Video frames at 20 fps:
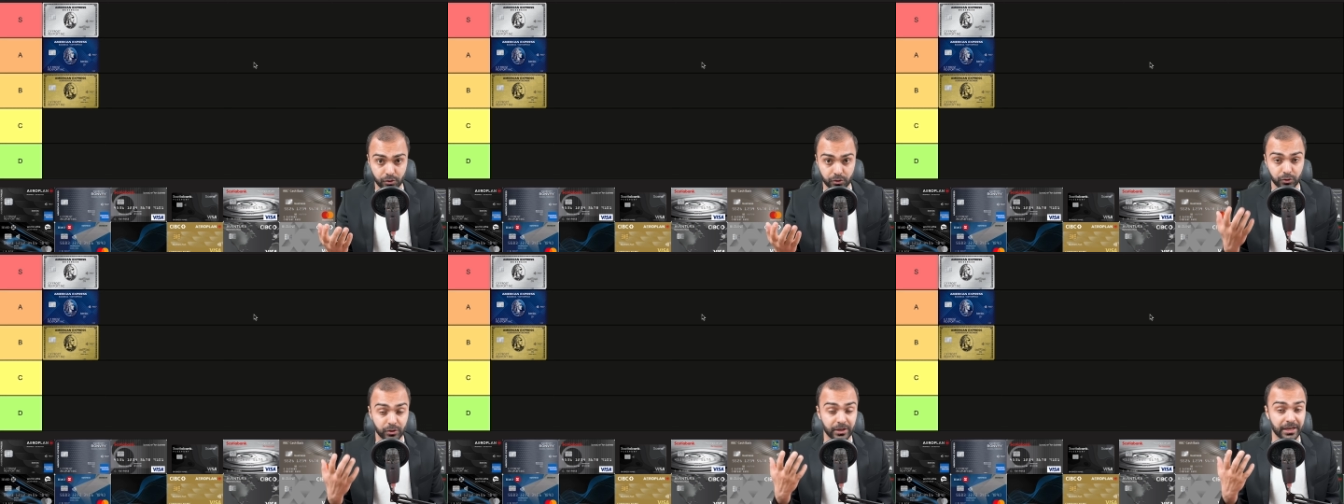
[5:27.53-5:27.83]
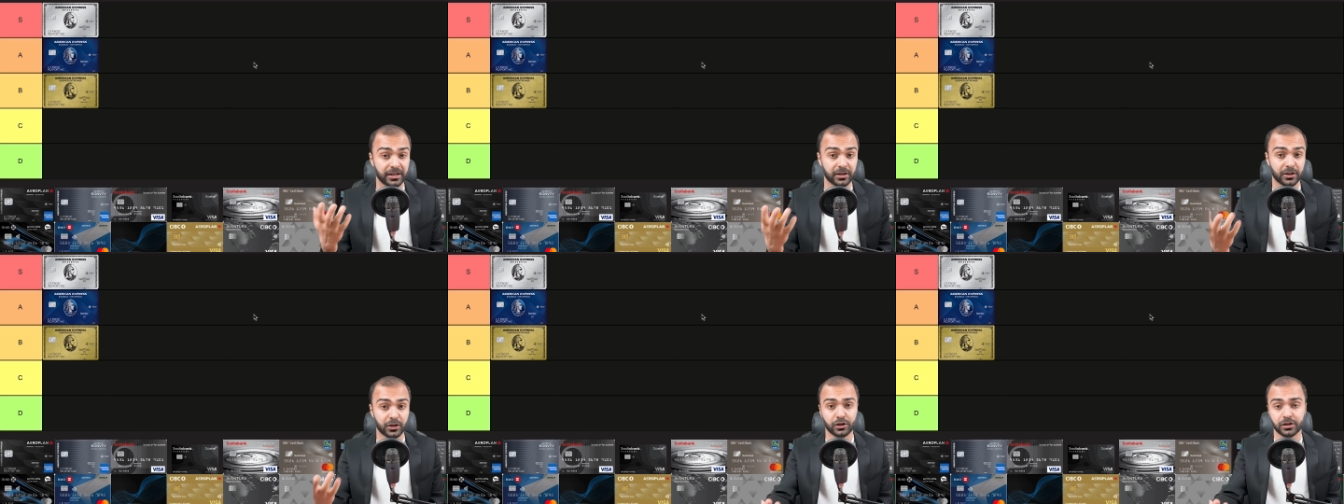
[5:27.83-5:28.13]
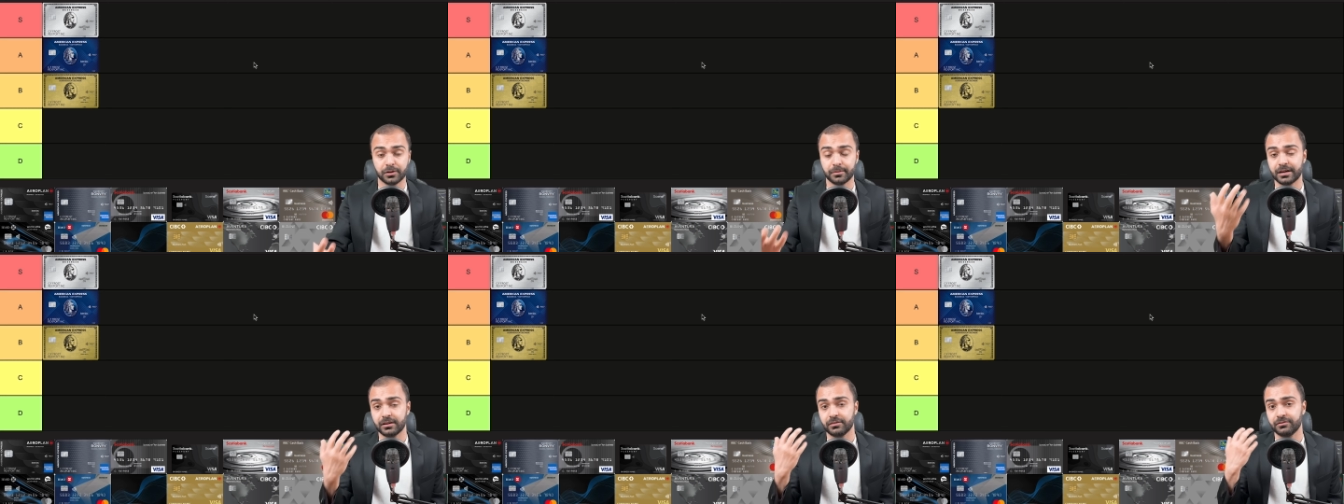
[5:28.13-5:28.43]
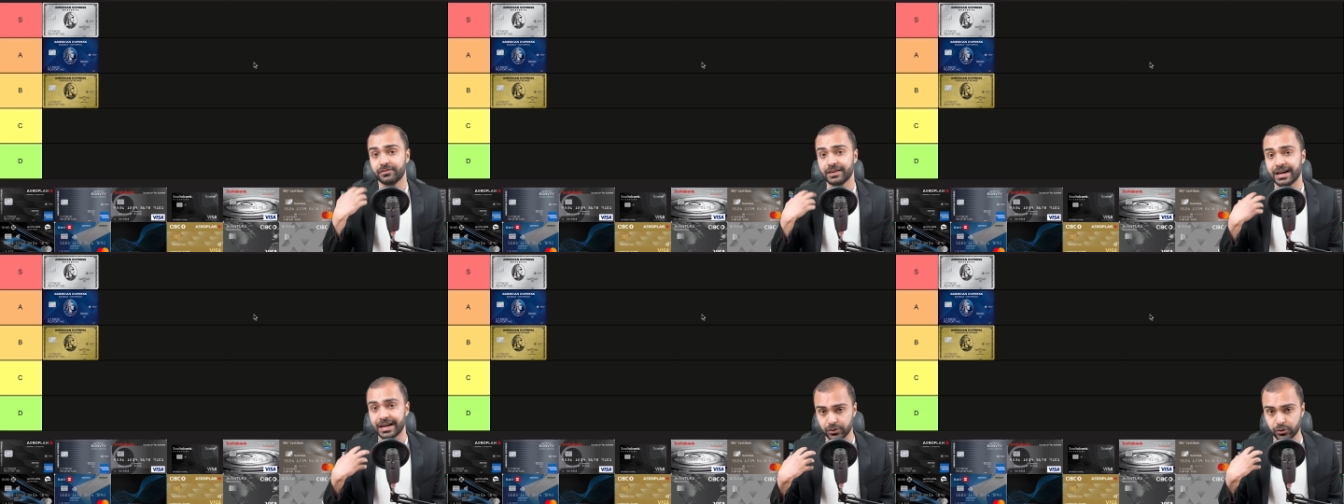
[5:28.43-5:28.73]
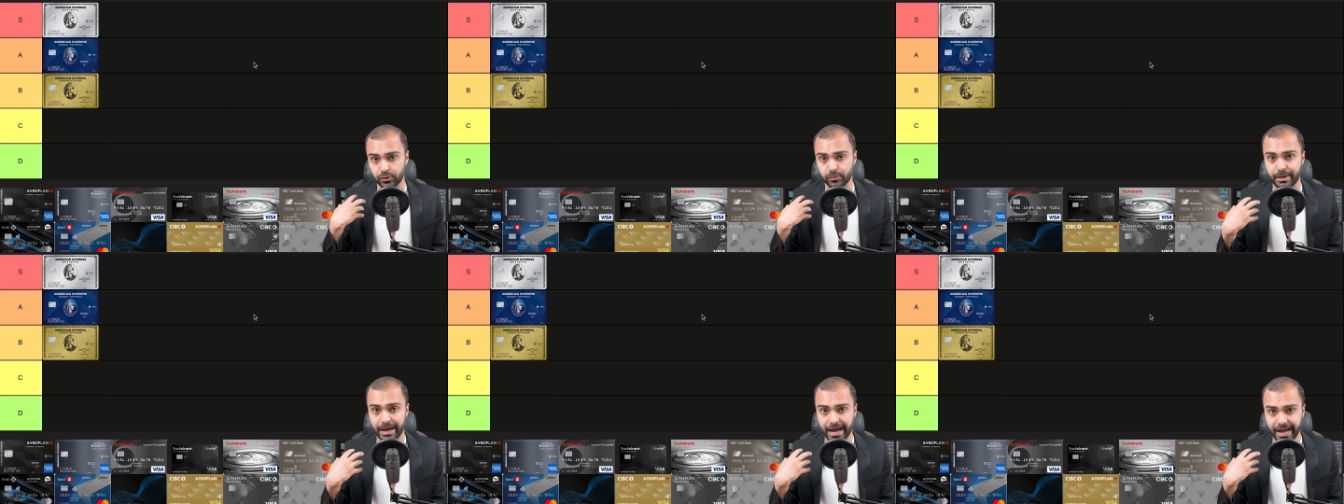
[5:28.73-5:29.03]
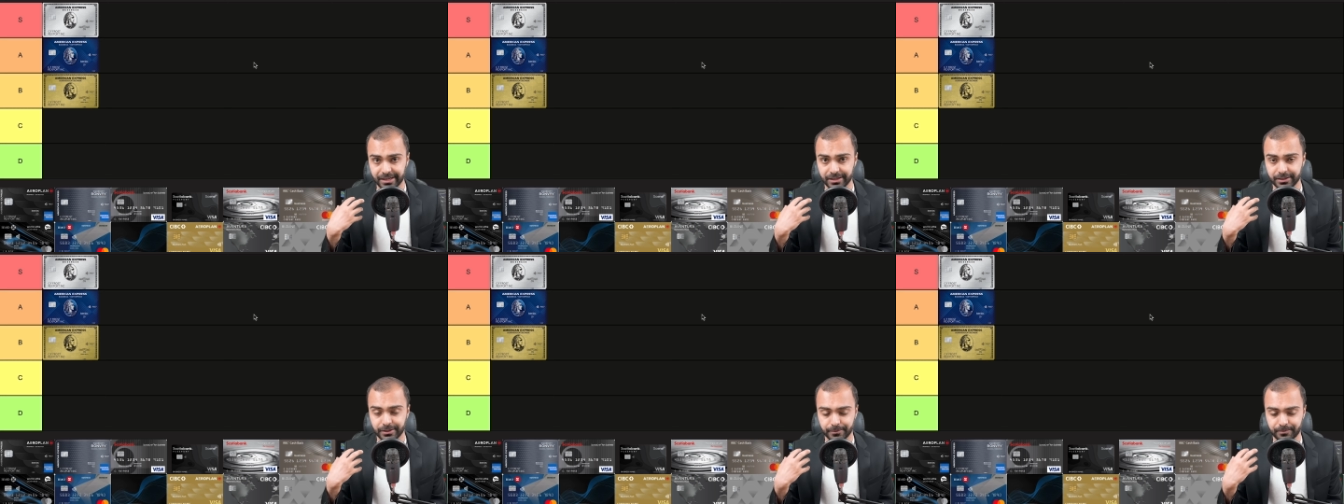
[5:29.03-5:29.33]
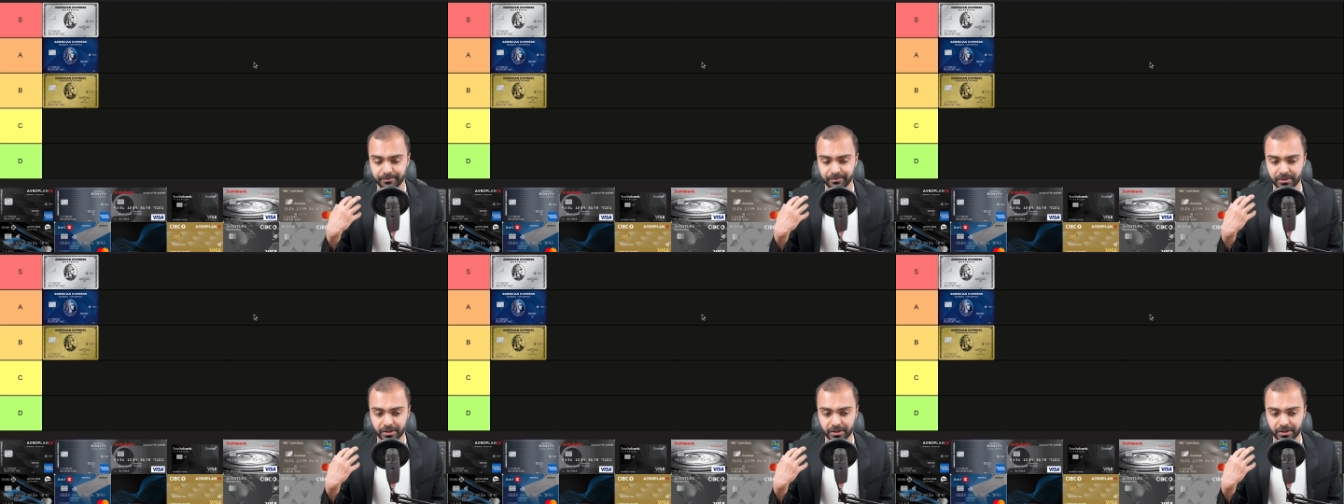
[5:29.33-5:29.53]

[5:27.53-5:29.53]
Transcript: you get a good amount of value back.